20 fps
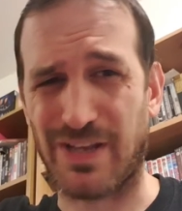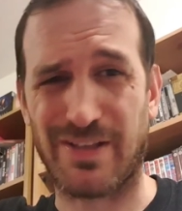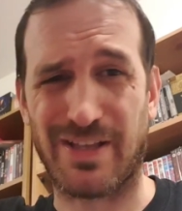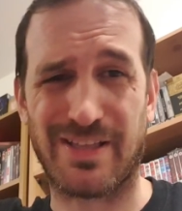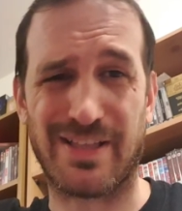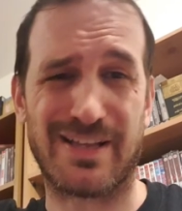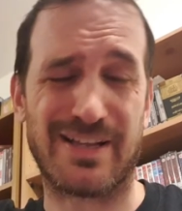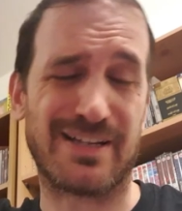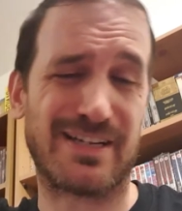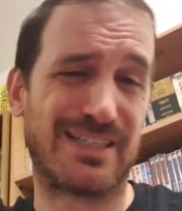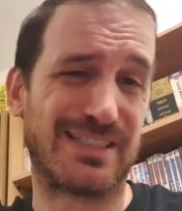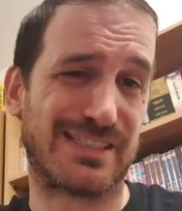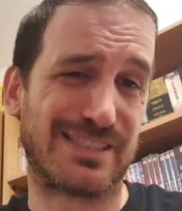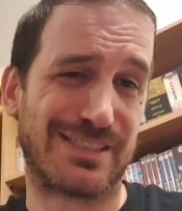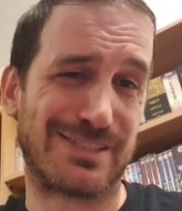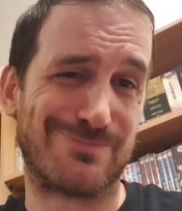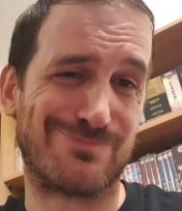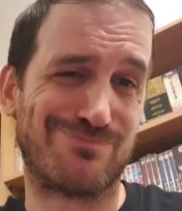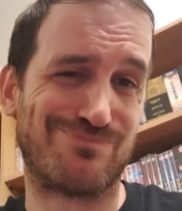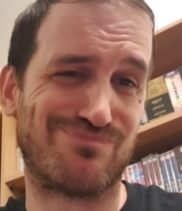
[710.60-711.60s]
Uh, I don't
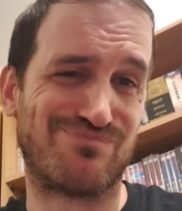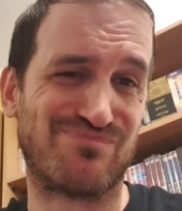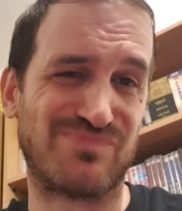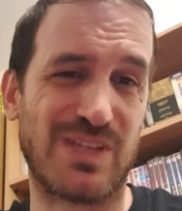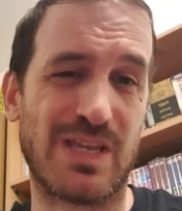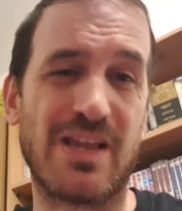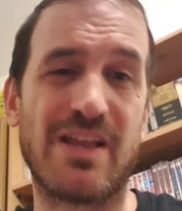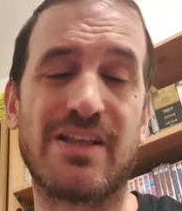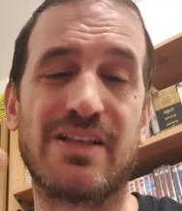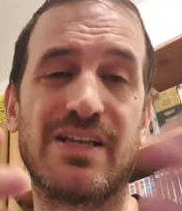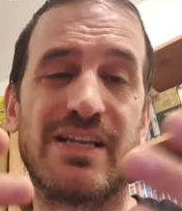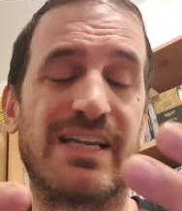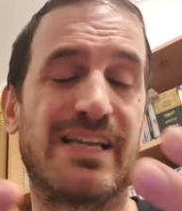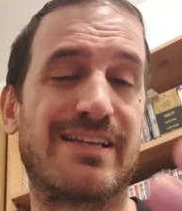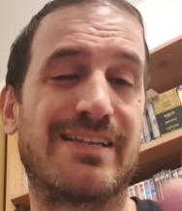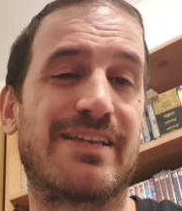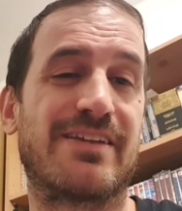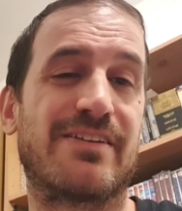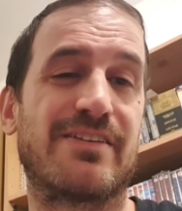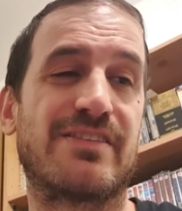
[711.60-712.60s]
know.
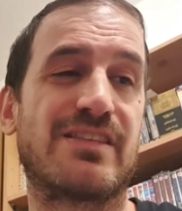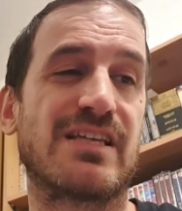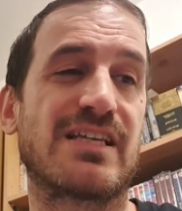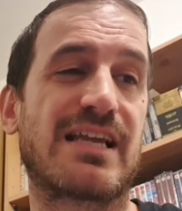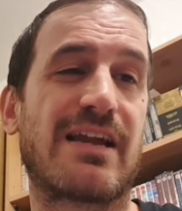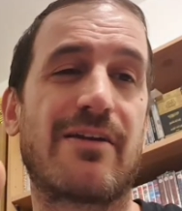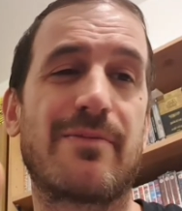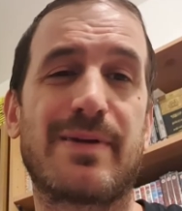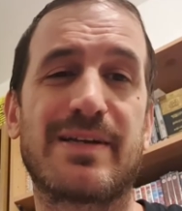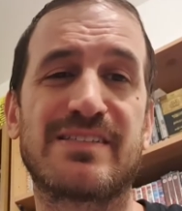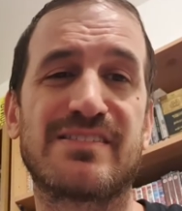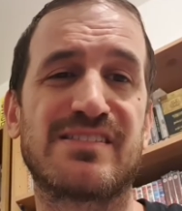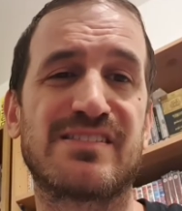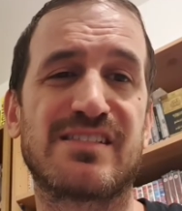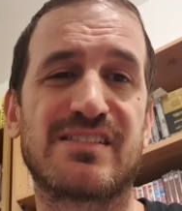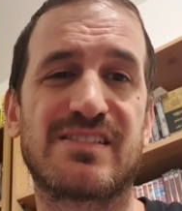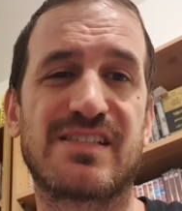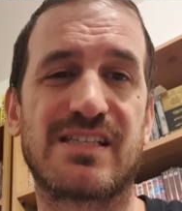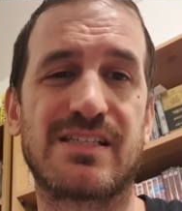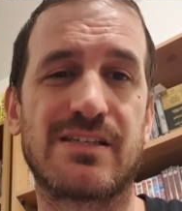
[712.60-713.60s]
Yeah, the carrier bags, as
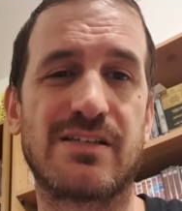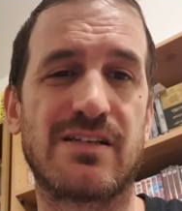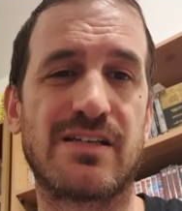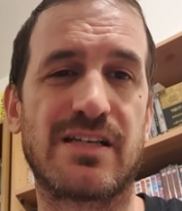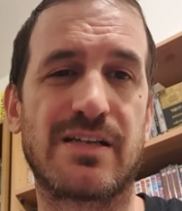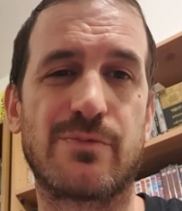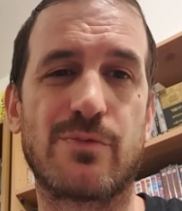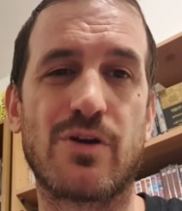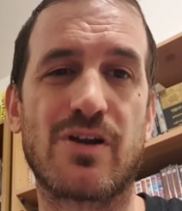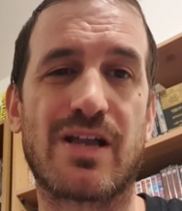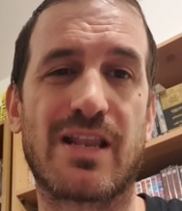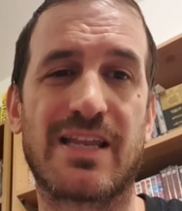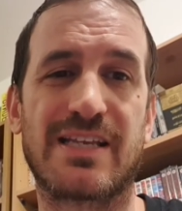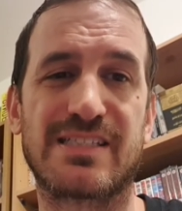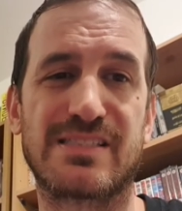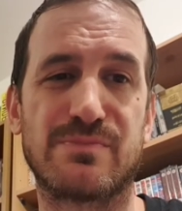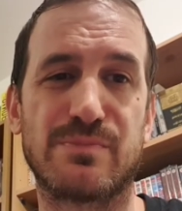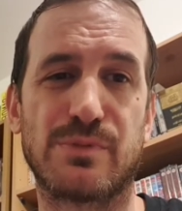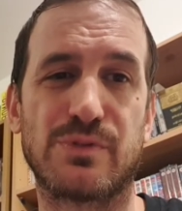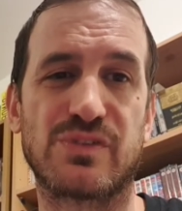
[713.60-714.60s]
I said earlier, were
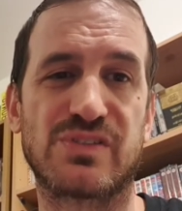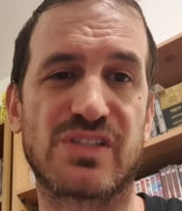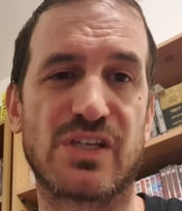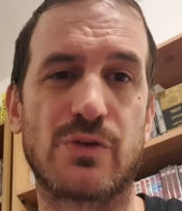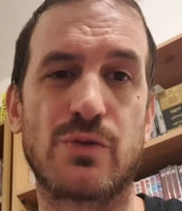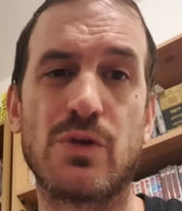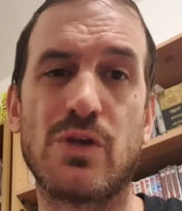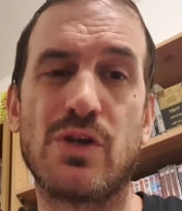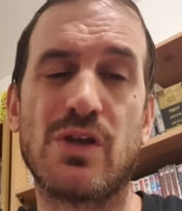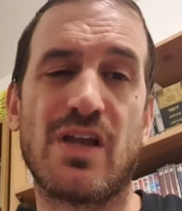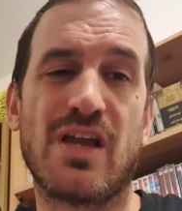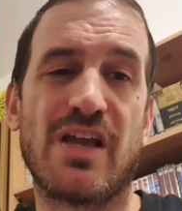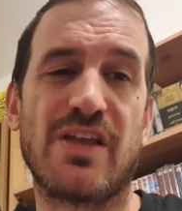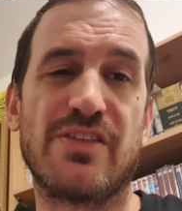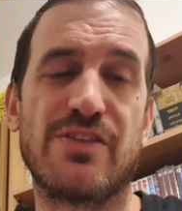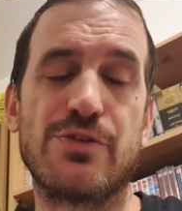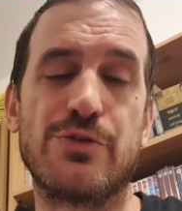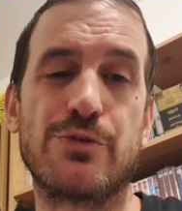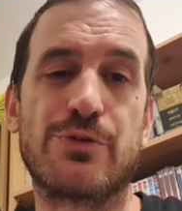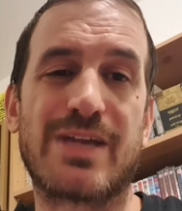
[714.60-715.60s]
collectible, so
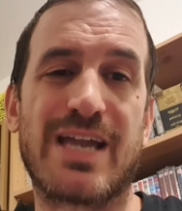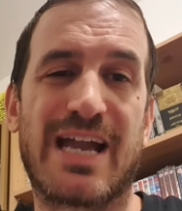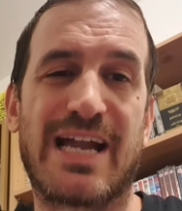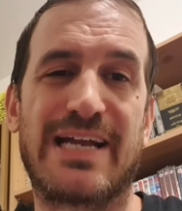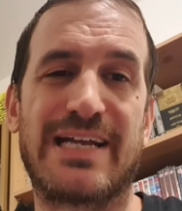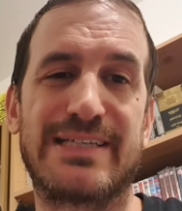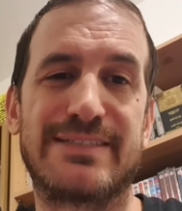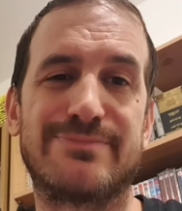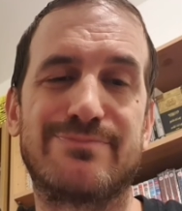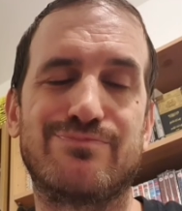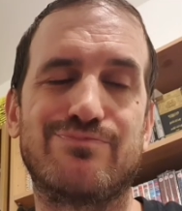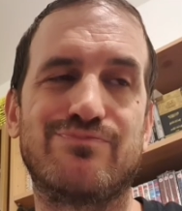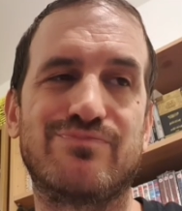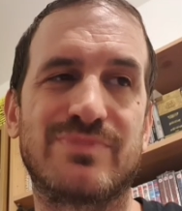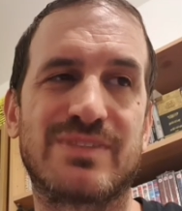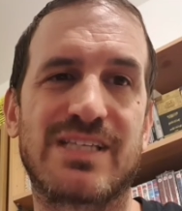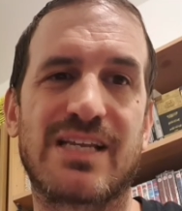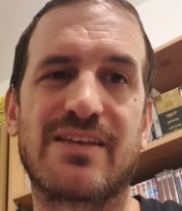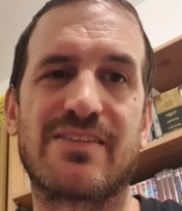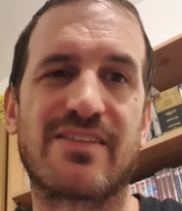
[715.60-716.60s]
you can
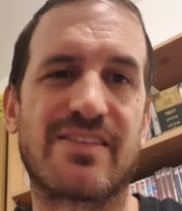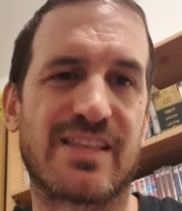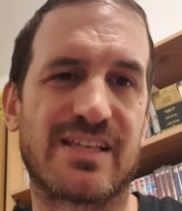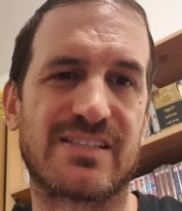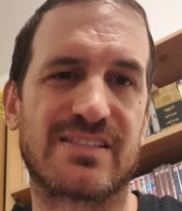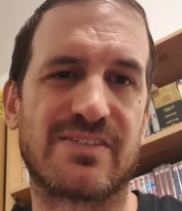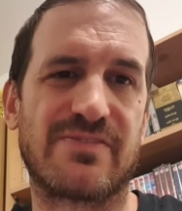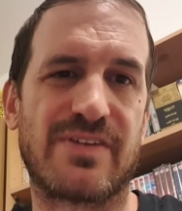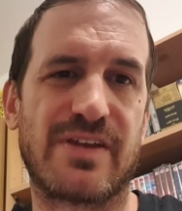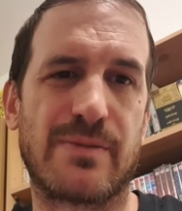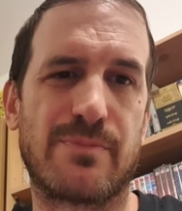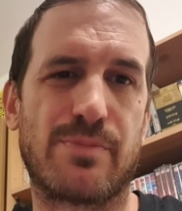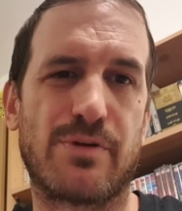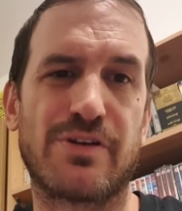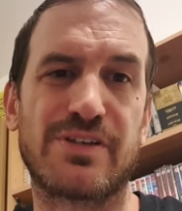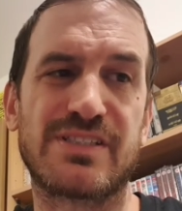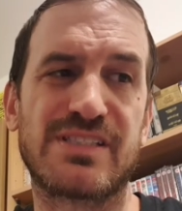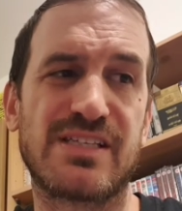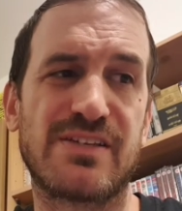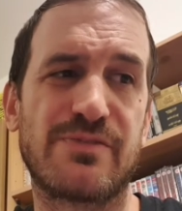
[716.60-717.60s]
say that that's a fair
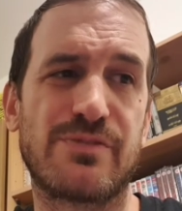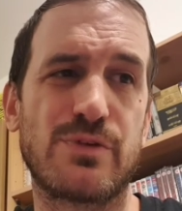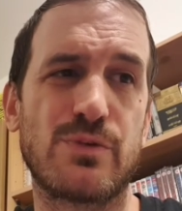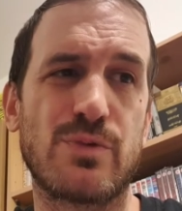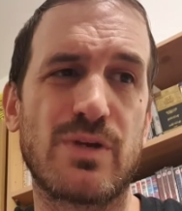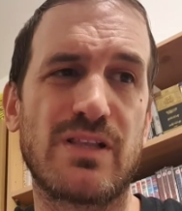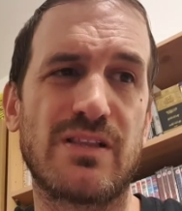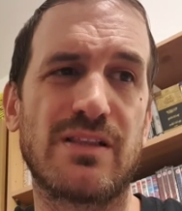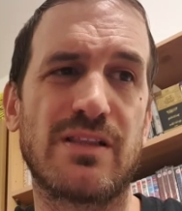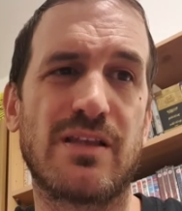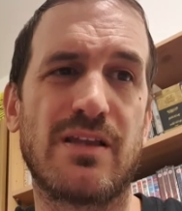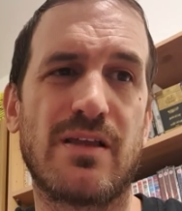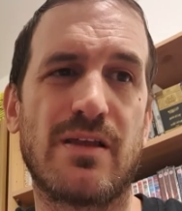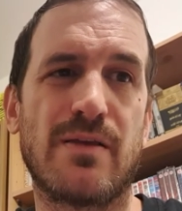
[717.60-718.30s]
price, if you will.